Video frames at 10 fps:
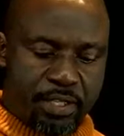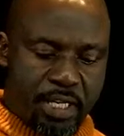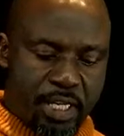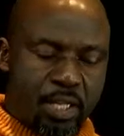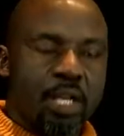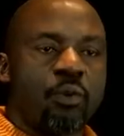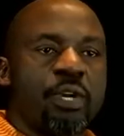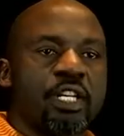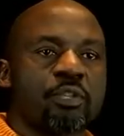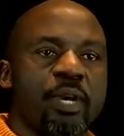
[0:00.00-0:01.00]
3, we
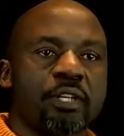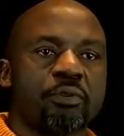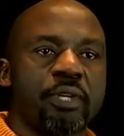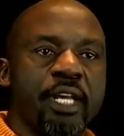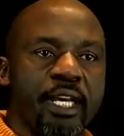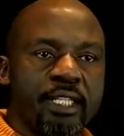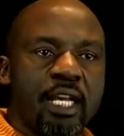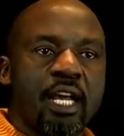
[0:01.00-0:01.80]
expect to get